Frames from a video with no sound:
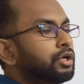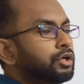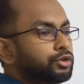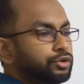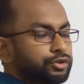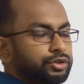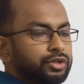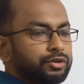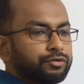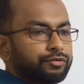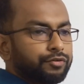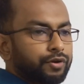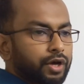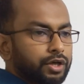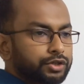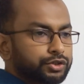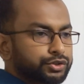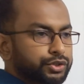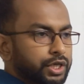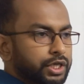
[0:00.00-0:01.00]
So in the
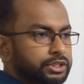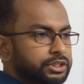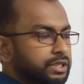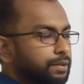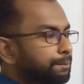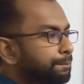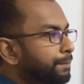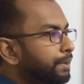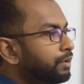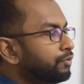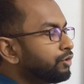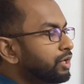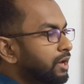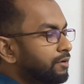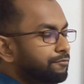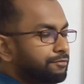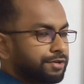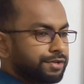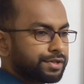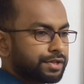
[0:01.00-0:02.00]
first example, we
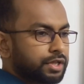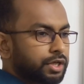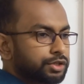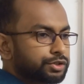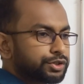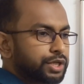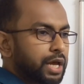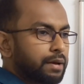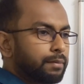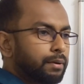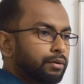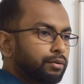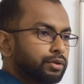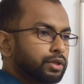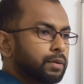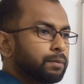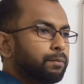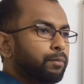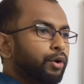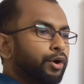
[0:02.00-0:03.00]
have discussed about
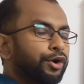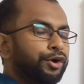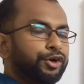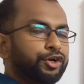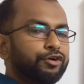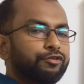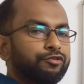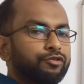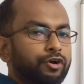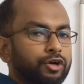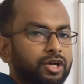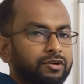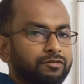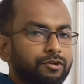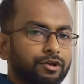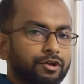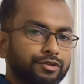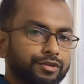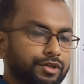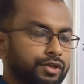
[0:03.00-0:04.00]
the point of contact
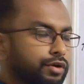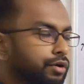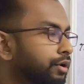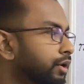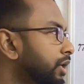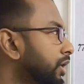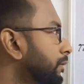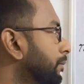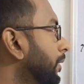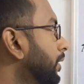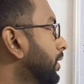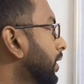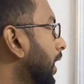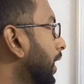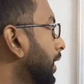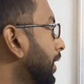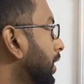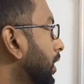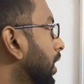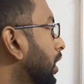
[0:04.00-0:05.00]
velocity only. But
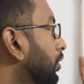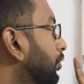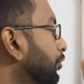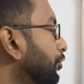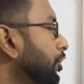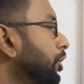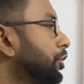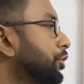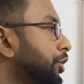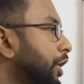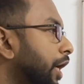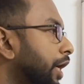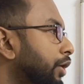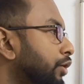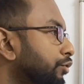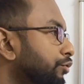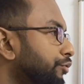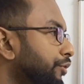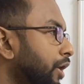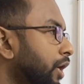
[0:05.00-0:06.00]
right now, we will try to
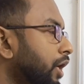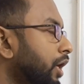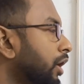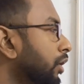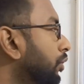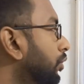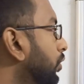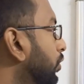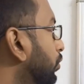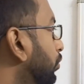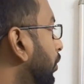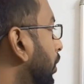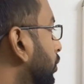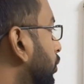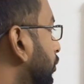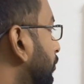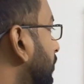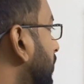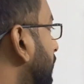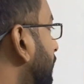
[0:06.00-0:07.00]
figure out what
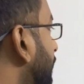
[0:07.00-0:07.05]
will be the